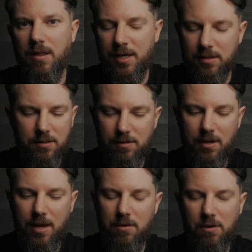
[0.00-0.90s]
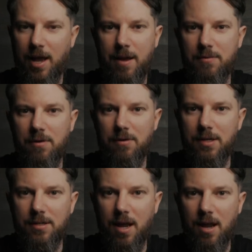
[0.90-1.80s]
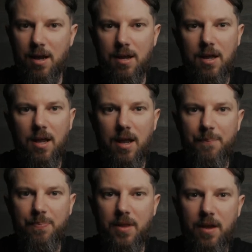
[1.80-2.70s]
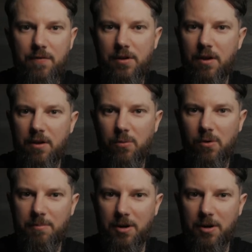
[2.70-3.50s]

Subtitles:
They just look absolutely stellar. If you don't know what I'm